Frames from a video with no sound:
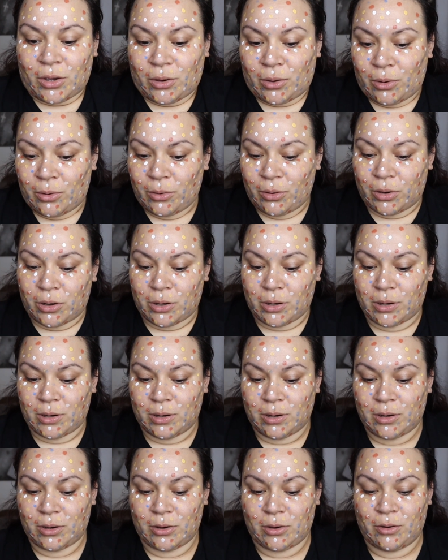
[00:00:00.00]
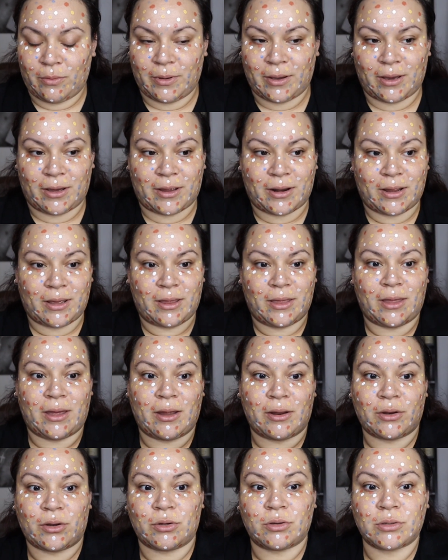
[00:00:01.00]
Whew. Oh my god,
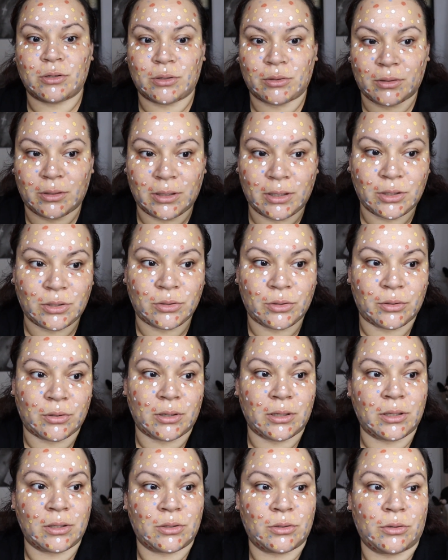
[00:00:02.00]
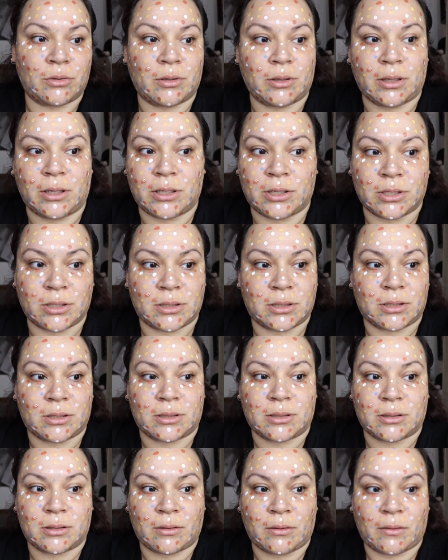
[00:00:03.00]
that totally
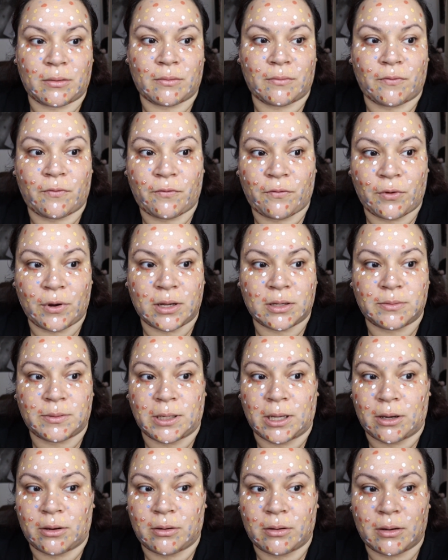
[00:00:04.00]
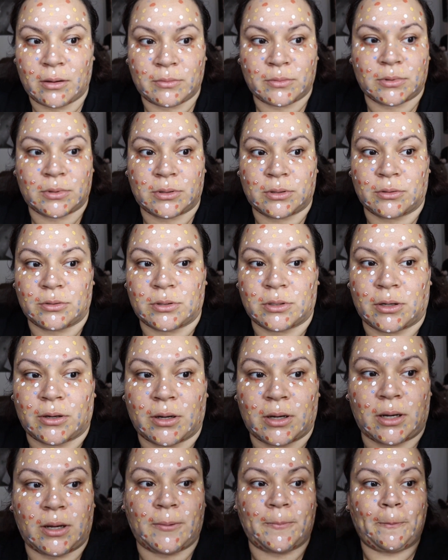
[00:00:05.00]
just freaked me out. I'm so
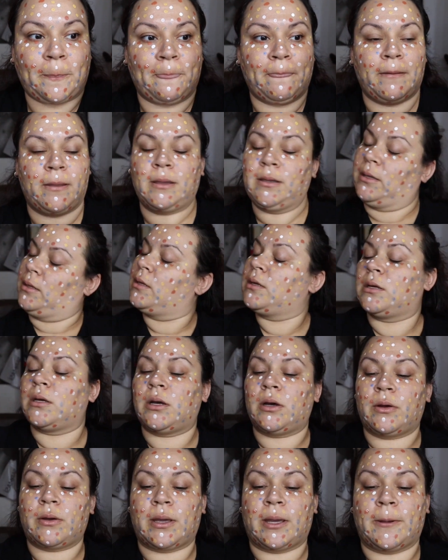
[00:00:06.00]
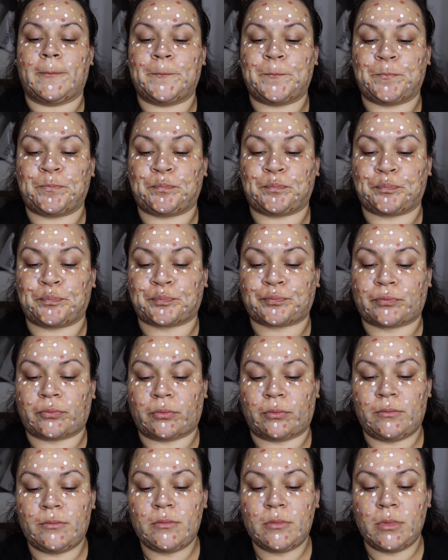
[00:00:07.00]
sorry. Okay,
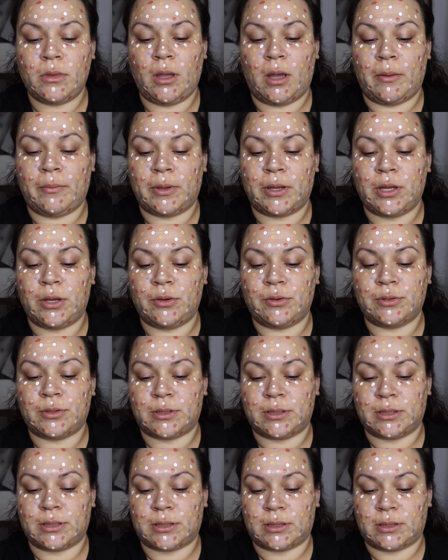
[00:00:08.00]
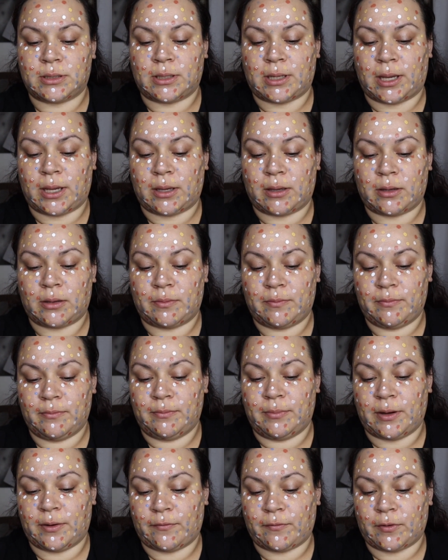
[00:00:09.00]
I'm going to use this like
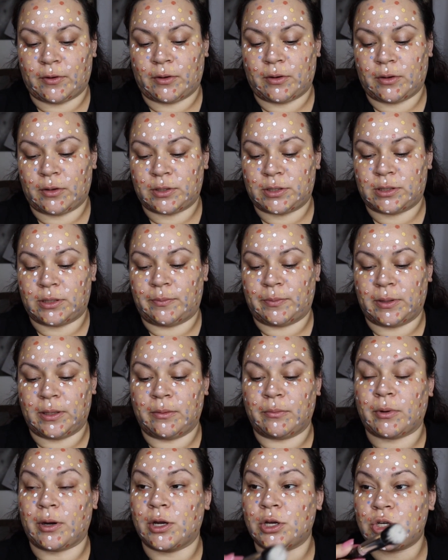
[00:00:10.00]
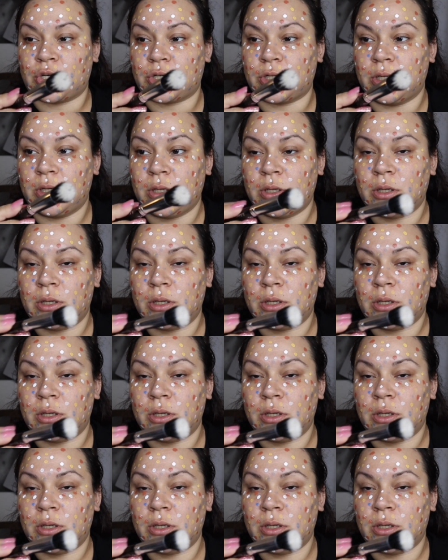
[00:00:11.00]
buffer stippling brush